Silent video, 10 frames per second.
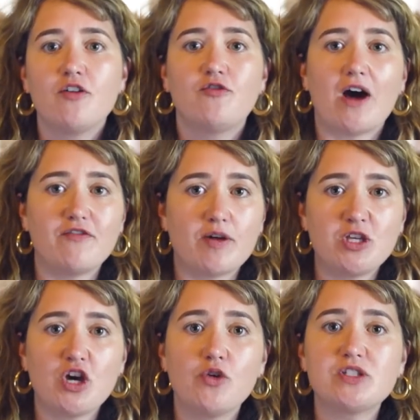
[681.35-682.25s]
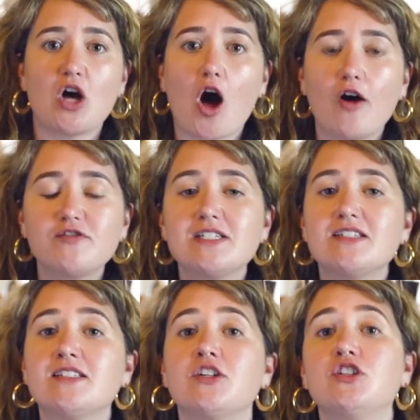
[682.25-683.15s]
5-MeO is often
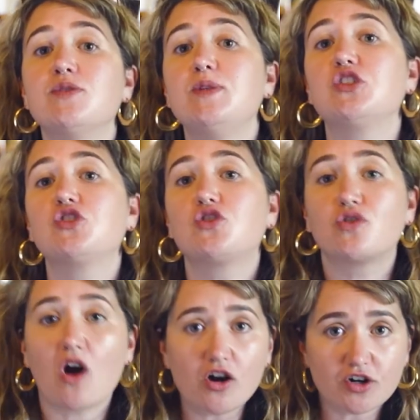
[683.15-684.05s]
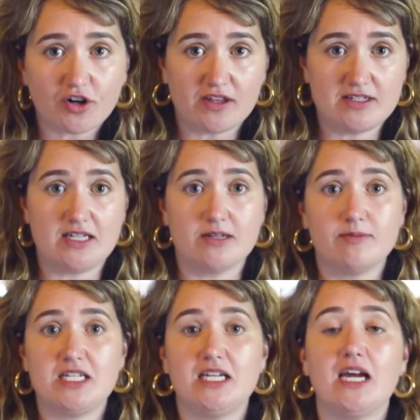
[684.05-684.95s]
considered to be stronger than
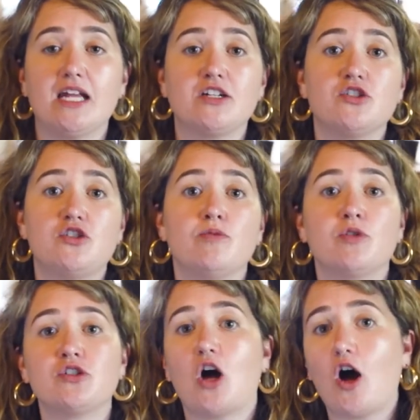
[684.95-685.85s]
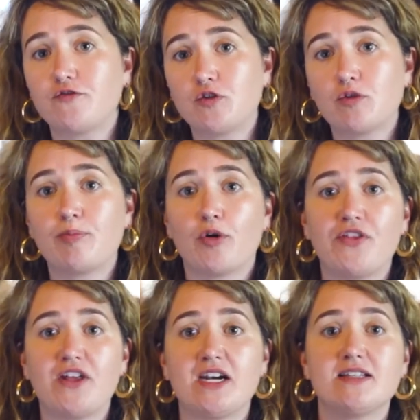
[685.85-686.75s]
DMT, and consumers often
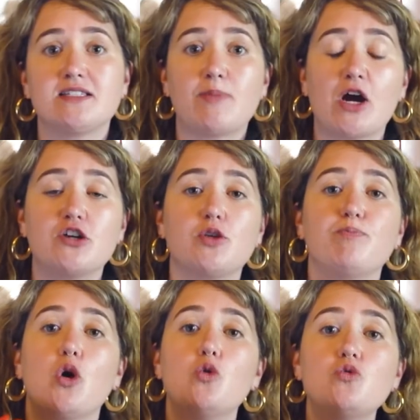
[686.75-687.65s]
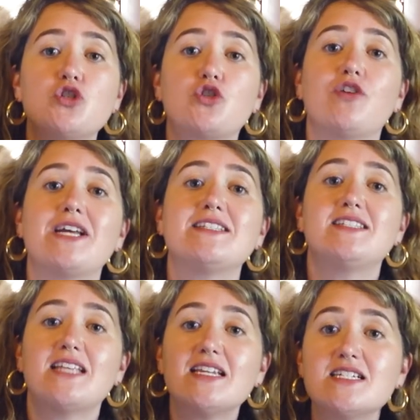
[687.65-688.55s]
report that it inspires a potent,
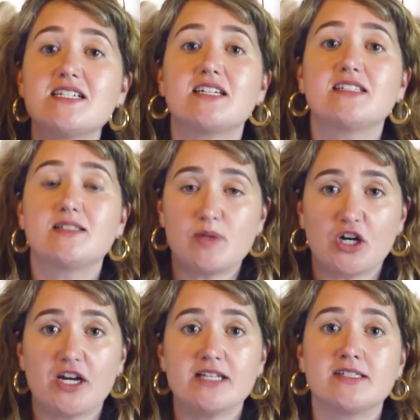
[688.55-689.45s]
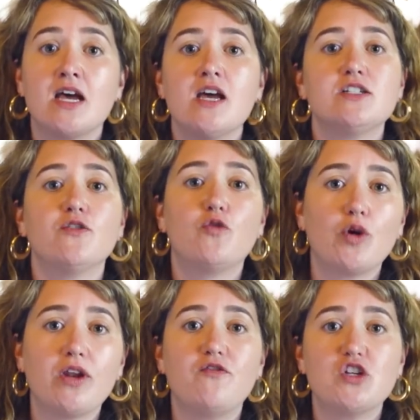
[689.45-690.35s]
transcendent experience
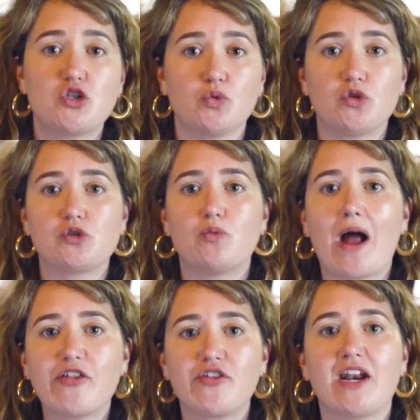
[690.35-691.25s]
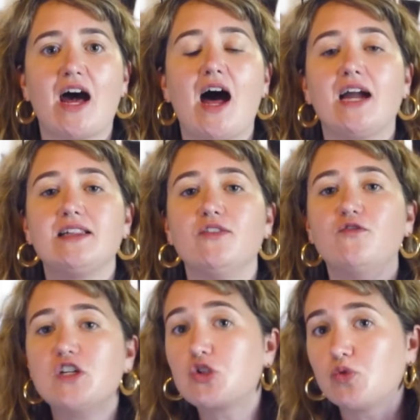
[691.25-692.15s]
devoid of visuals, rather than a highly
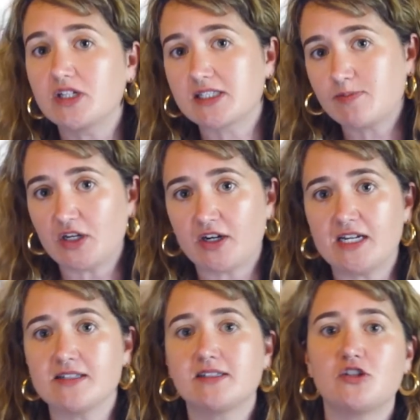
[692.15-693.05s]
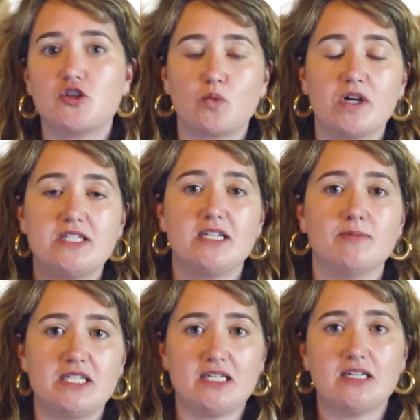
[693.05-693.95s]
visual experience such as what
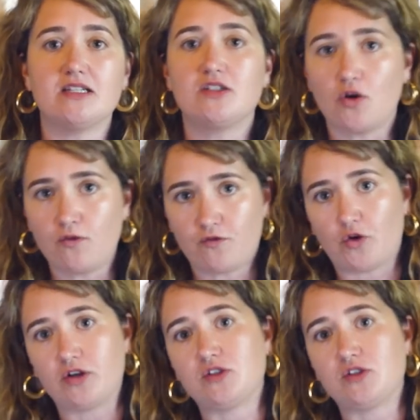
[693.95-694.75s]
DMT is known for.